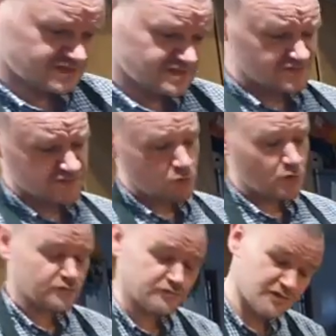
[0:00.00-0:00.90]
This is a
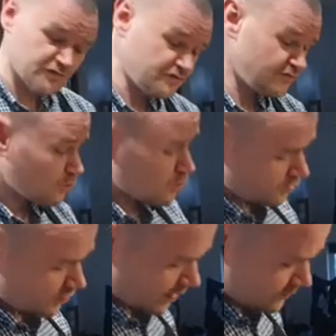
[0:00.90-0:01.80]
454
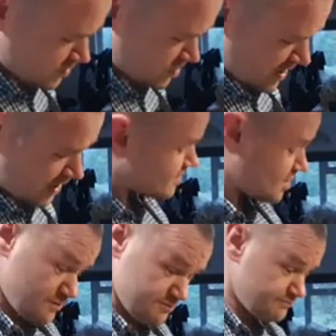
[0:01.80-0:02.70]
gram jar,
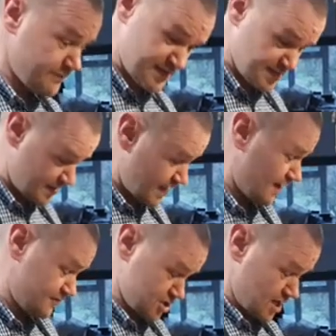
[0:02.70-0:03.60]
so basically
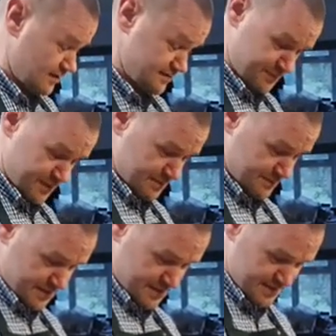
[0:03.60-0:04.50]
half a jar of peanut
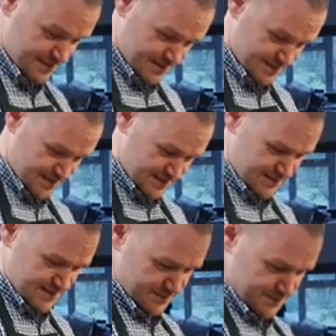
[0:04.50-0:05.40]
butter.
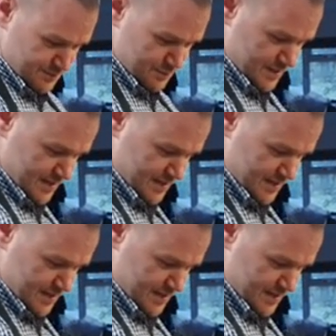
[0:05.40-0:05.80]
So I'm going to put that